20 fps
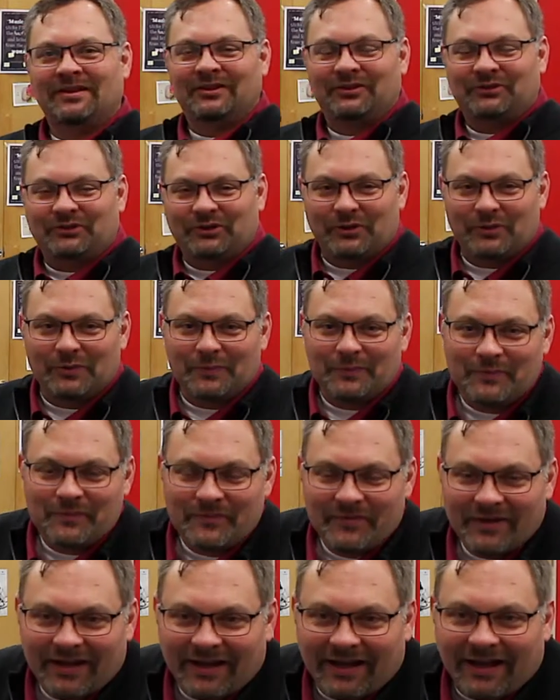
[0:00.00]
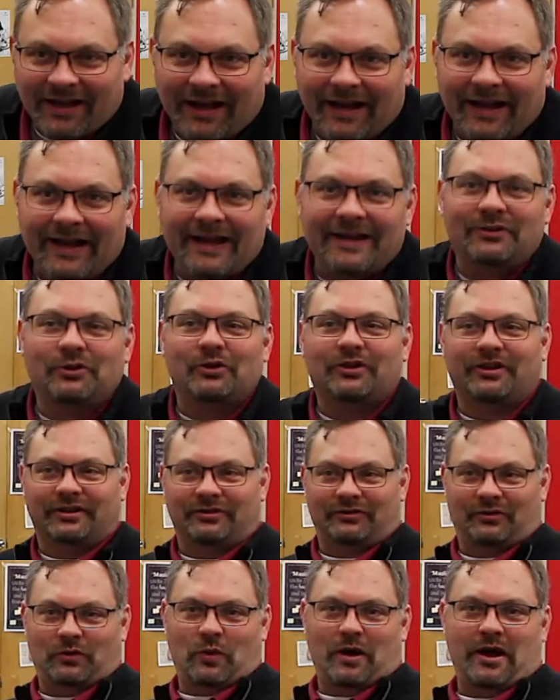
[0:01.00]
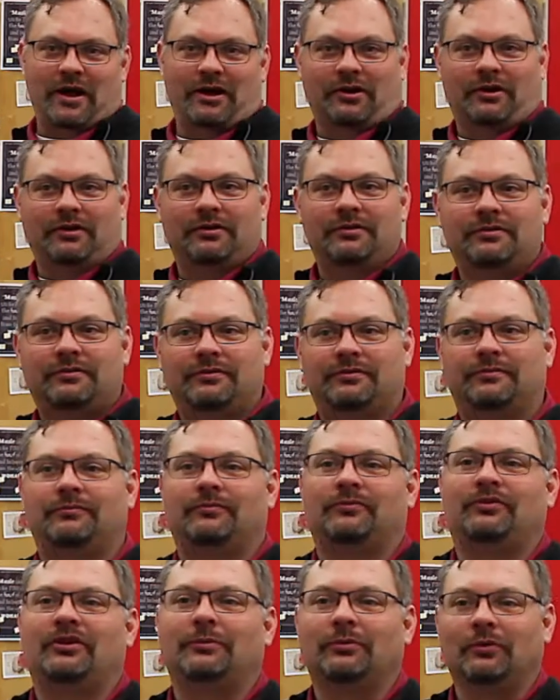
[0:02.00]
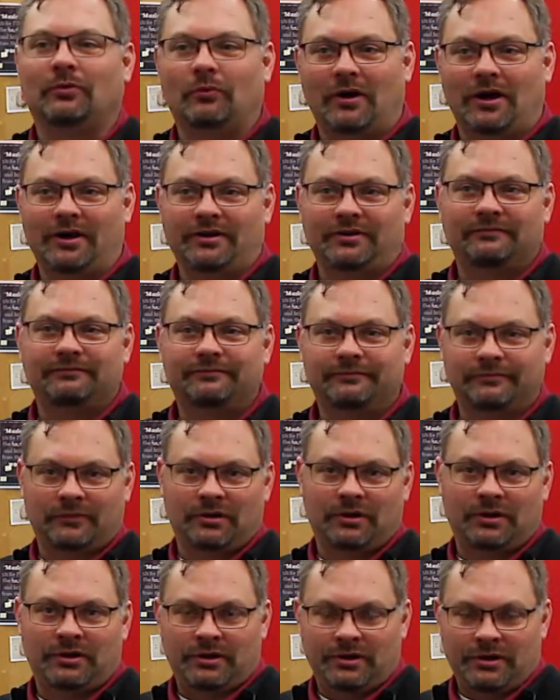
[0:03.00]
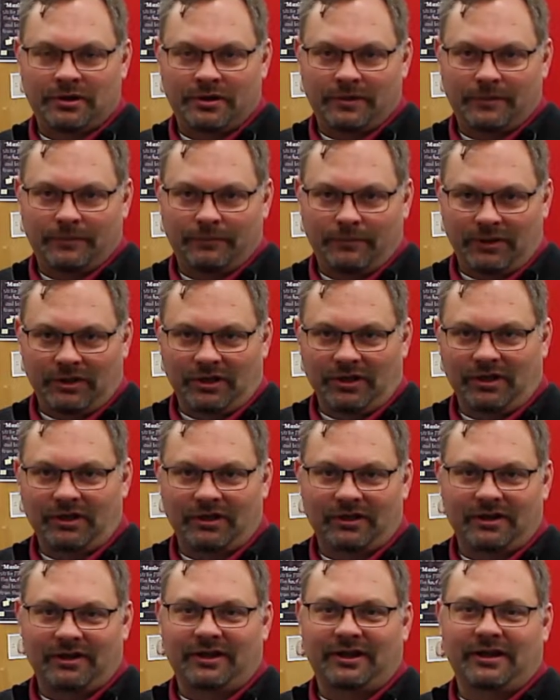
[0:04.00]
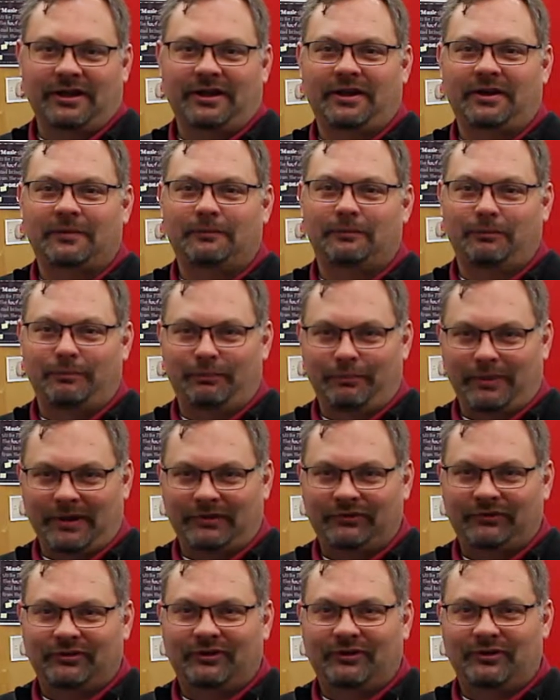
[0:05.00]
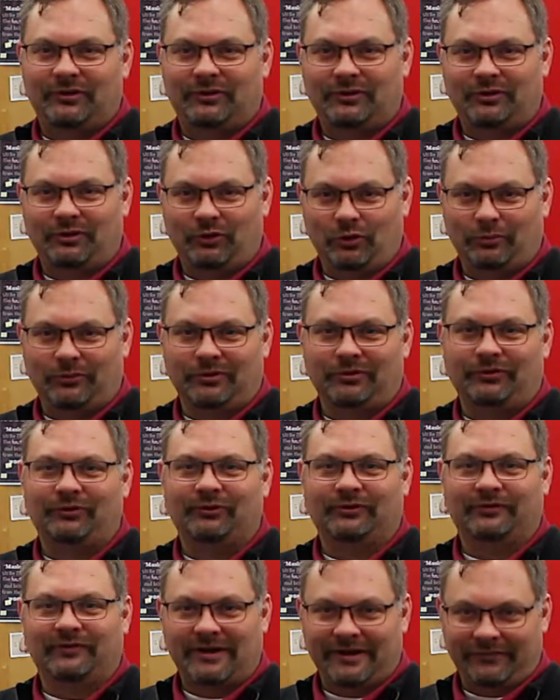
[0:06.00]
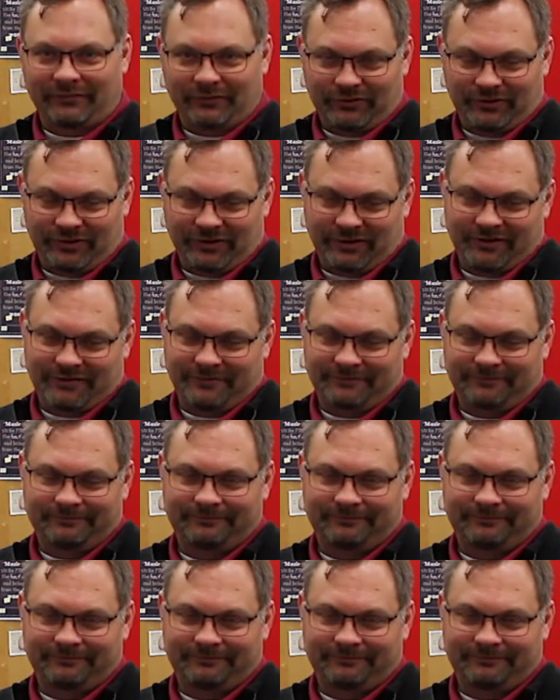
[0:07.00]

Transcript: So I look at choir, number one, meeting a basic human survival need.